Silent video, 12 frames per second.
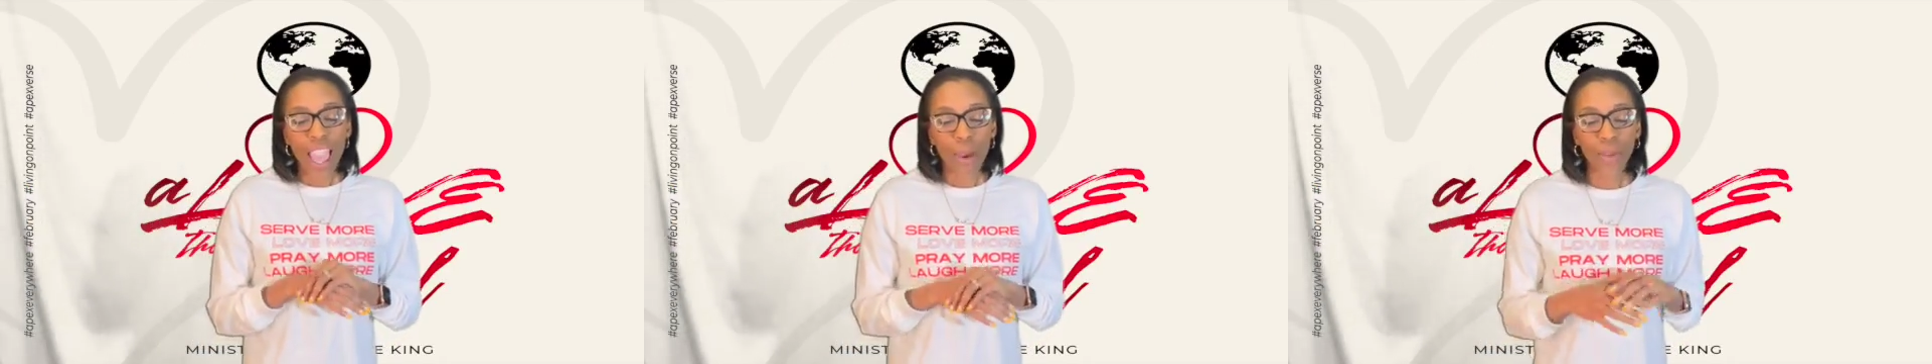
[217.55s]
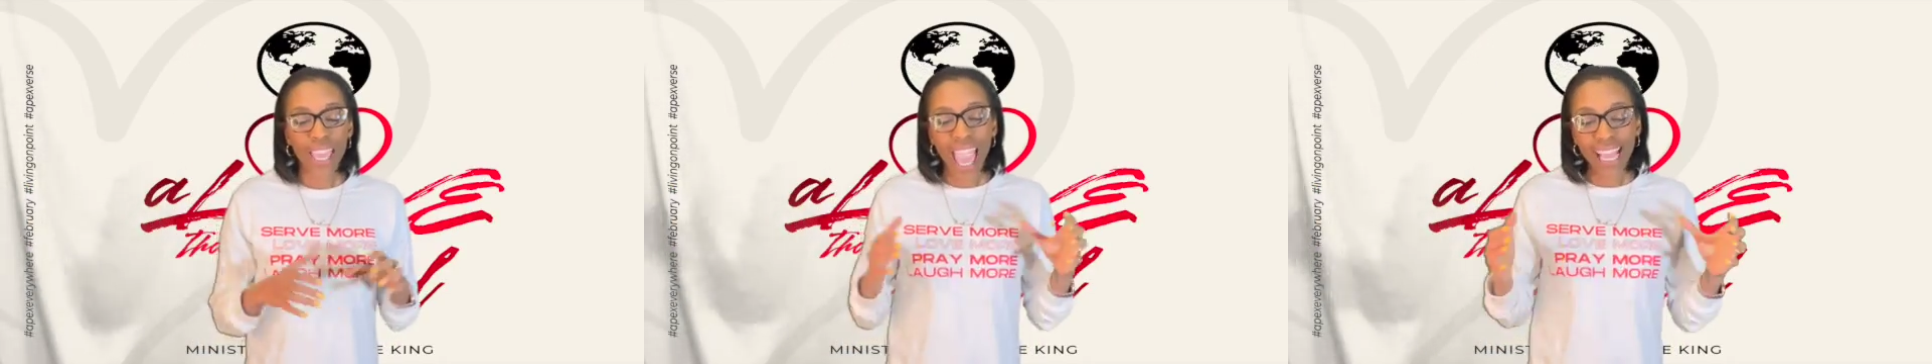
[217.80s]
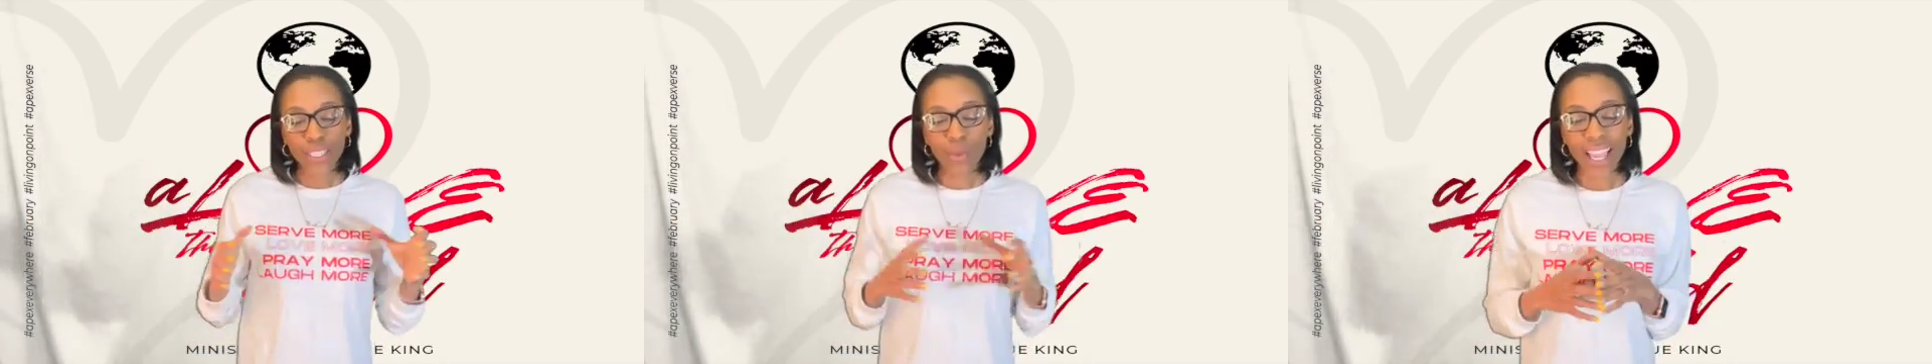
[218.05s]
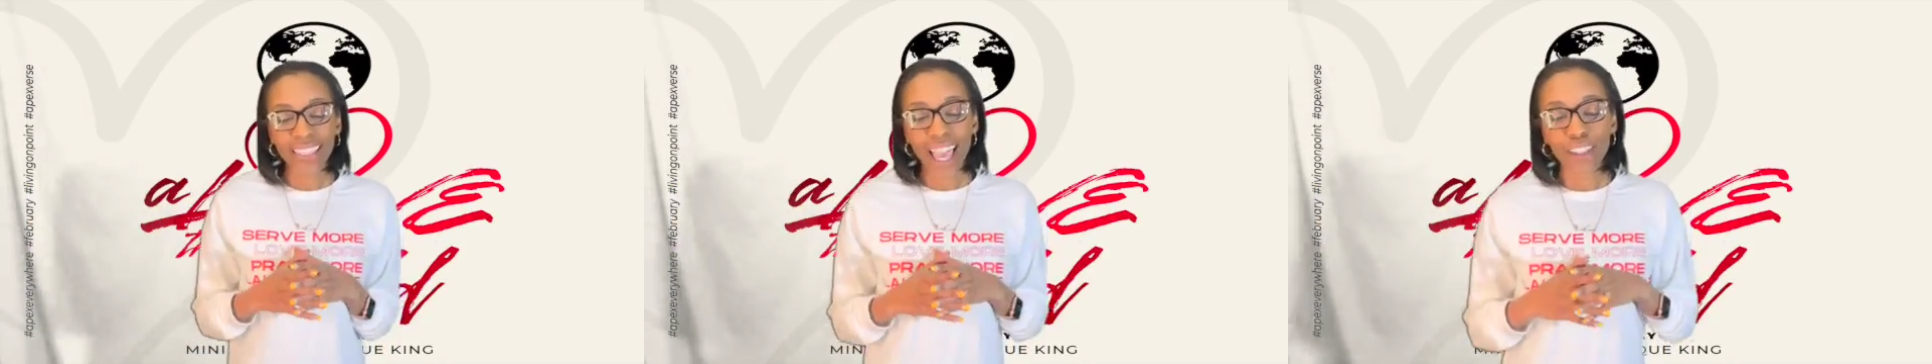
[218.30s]
And we ask
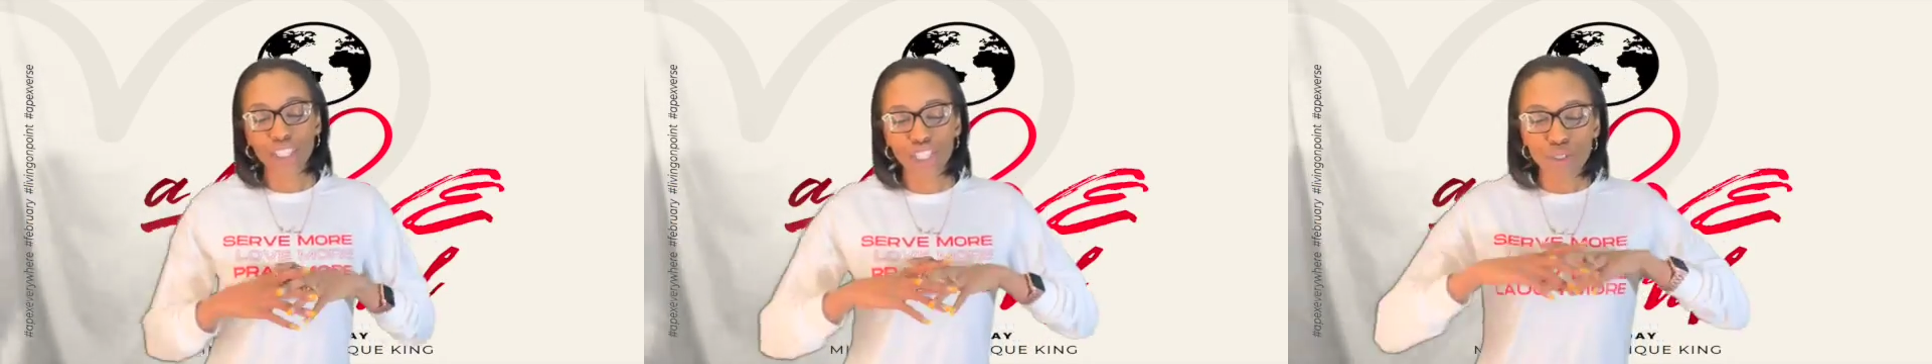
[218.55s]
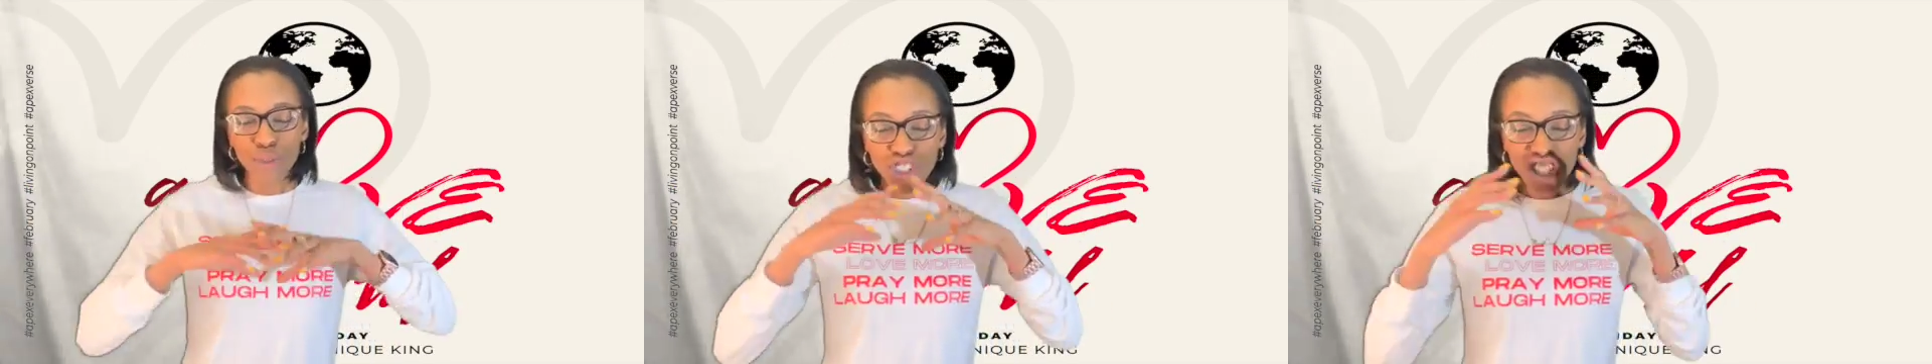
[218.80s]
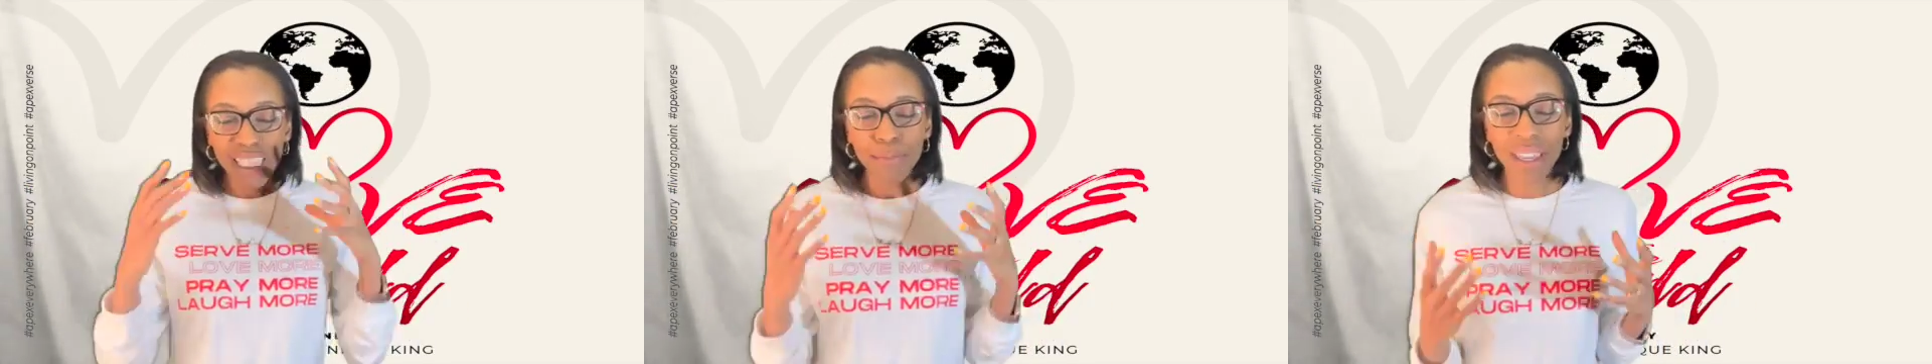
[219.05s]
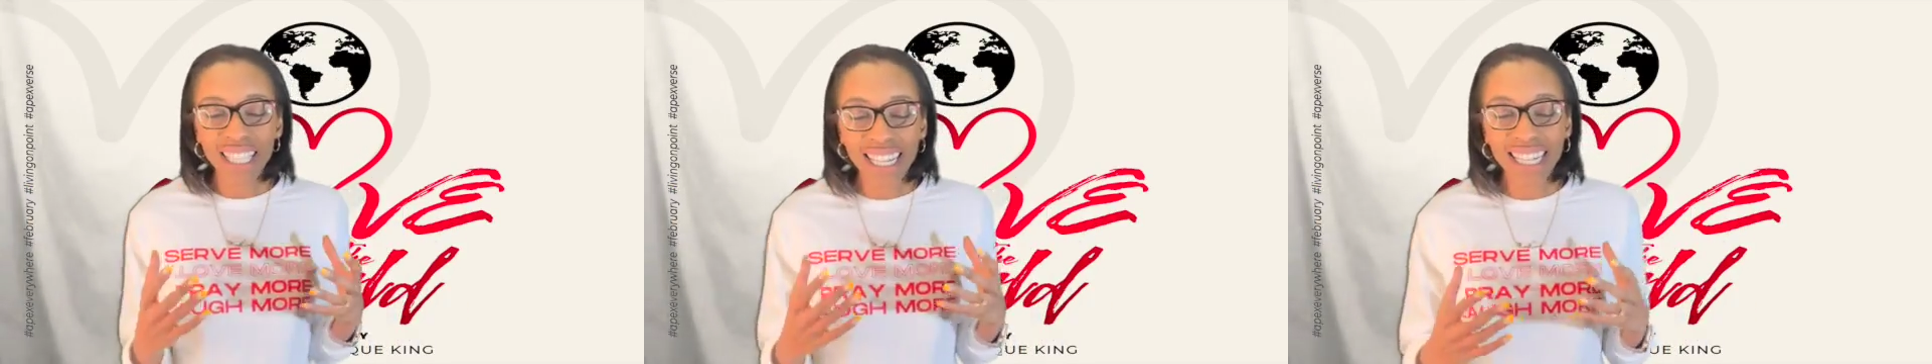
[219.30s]
right now that you will just
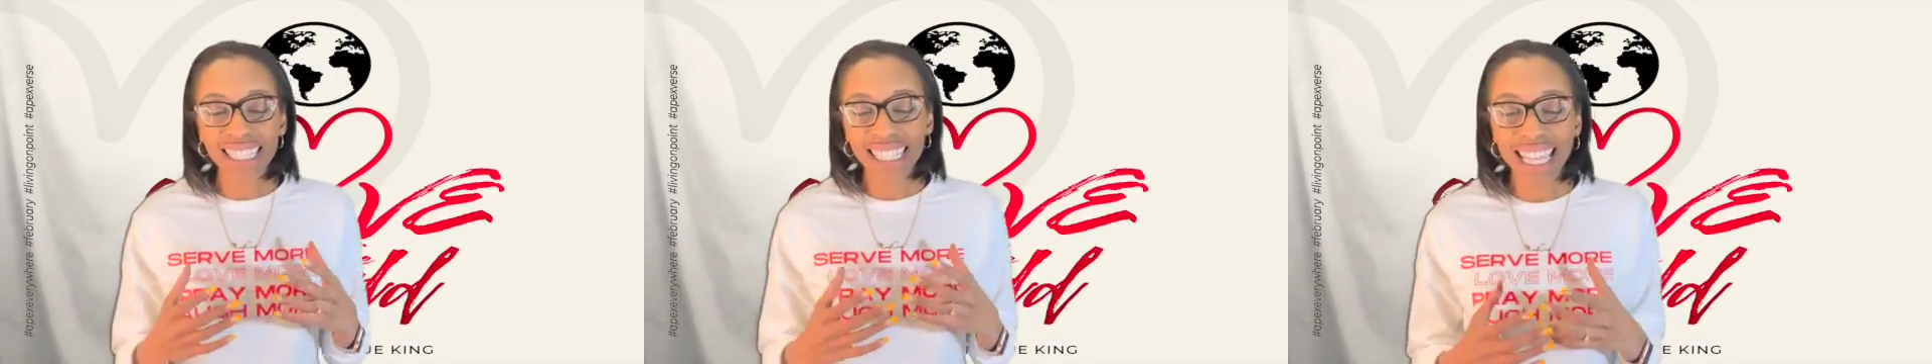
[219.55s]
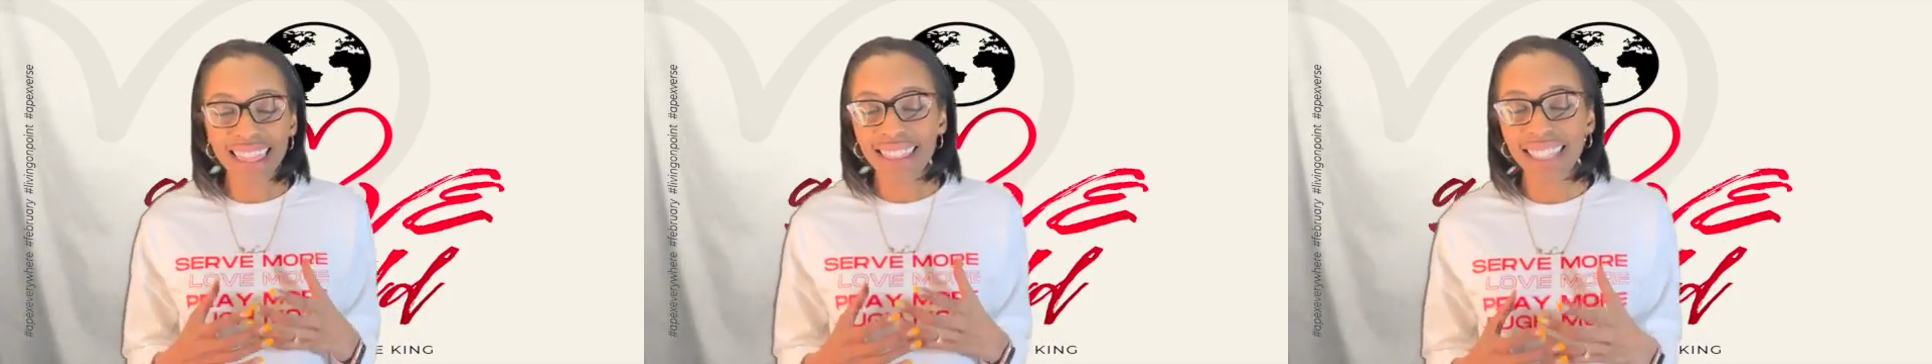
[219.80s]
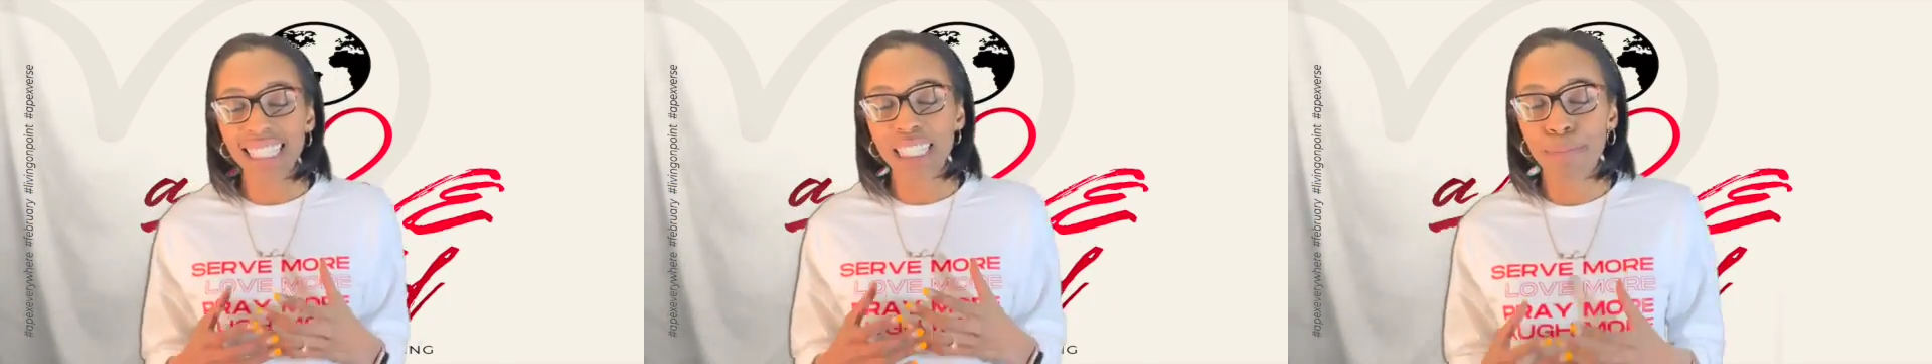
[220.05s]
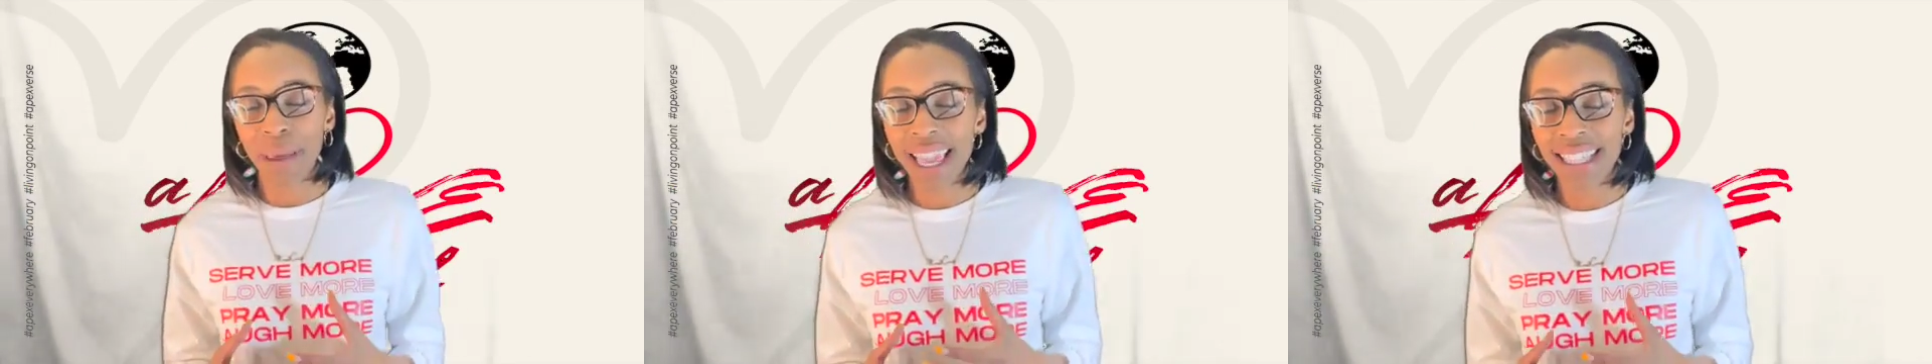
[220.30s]
meet us in this
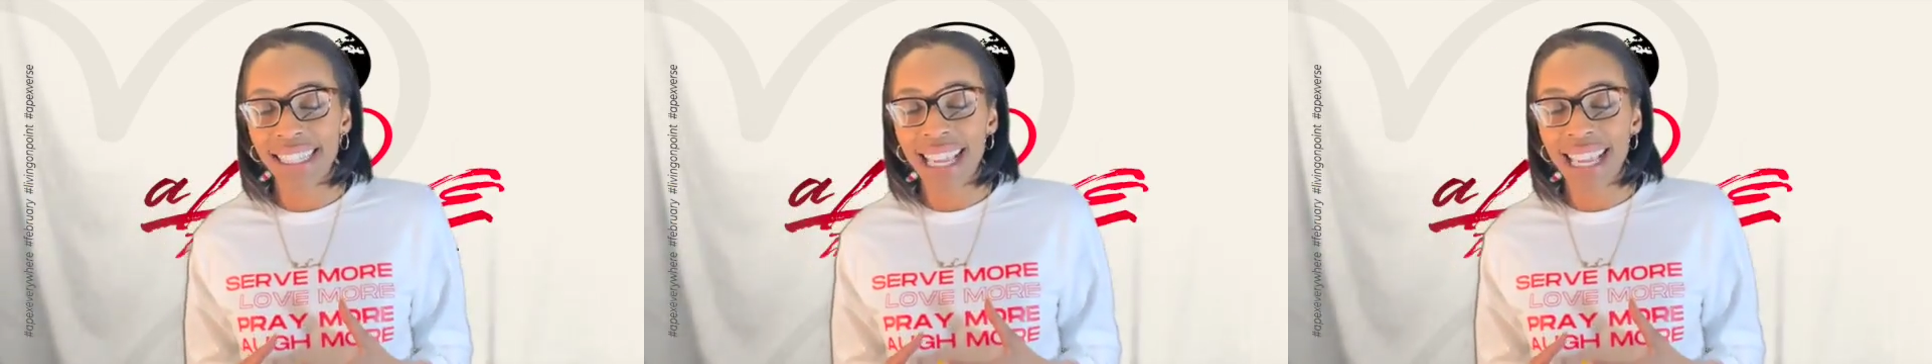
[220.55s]
space,